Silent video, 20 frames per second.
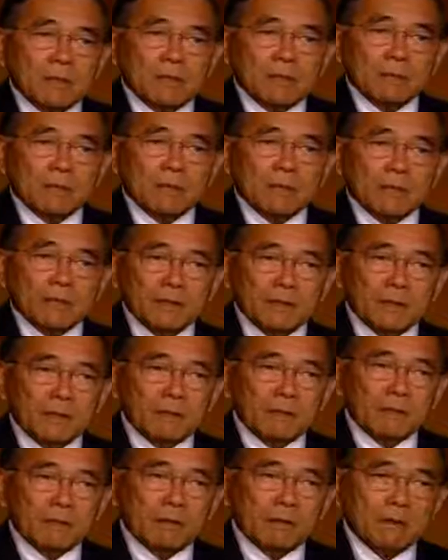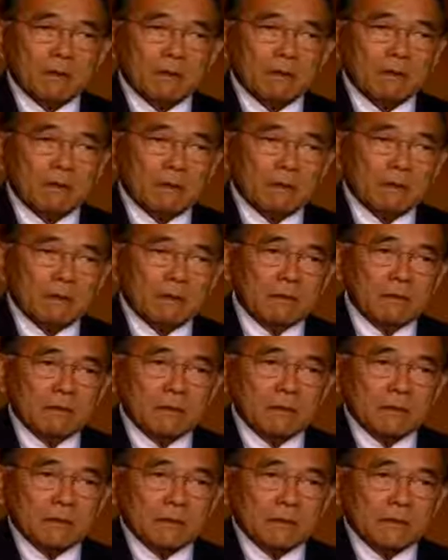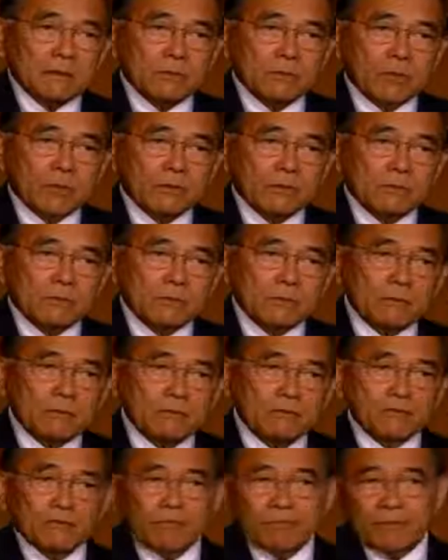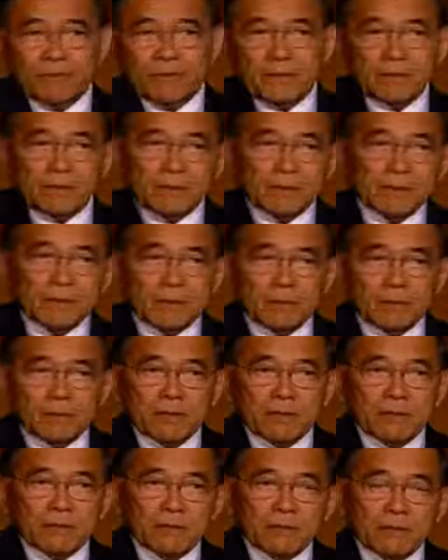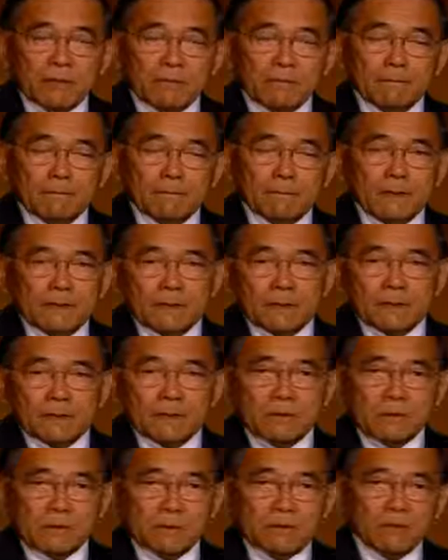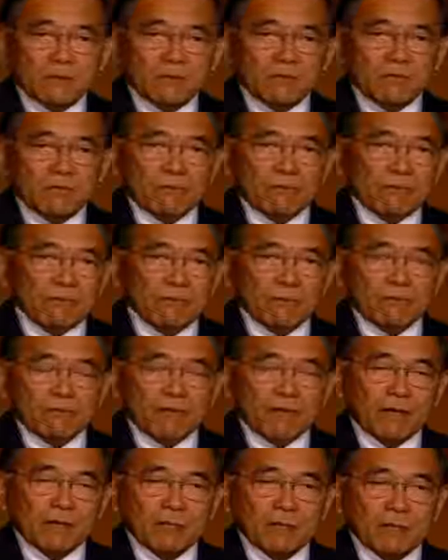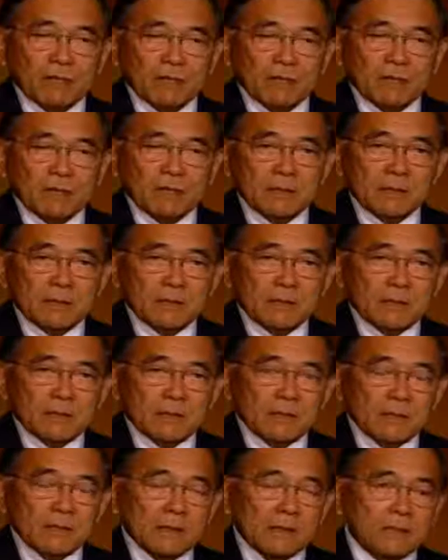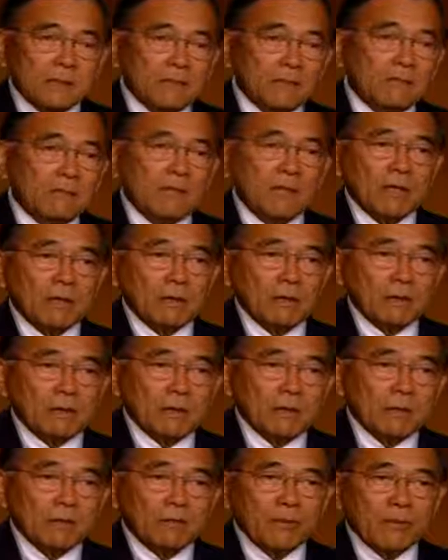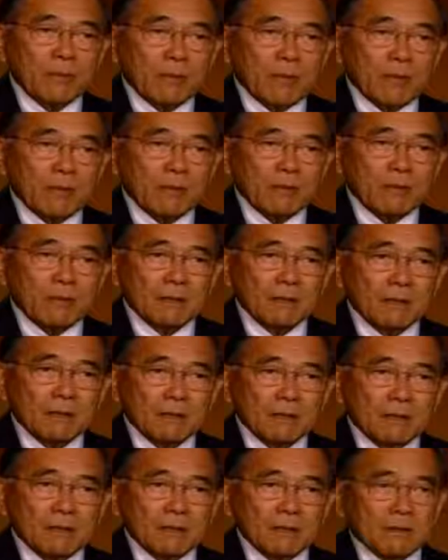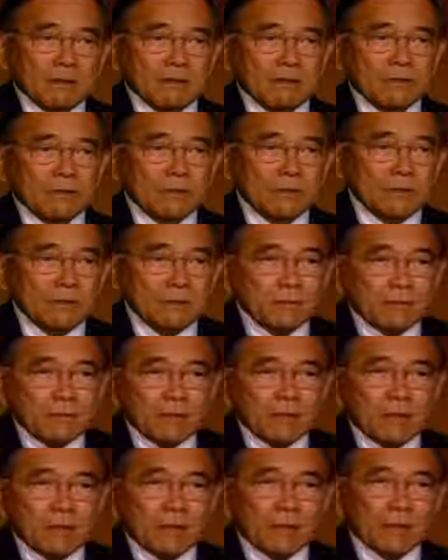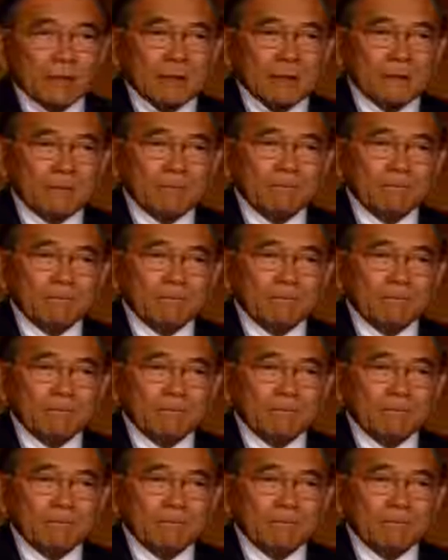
by Dick Clark in the Situation Room. So I went in there, talked to me for 4 or 5 minutes, and he said, you've got to go to the PEOC. I said, what's the PEOC?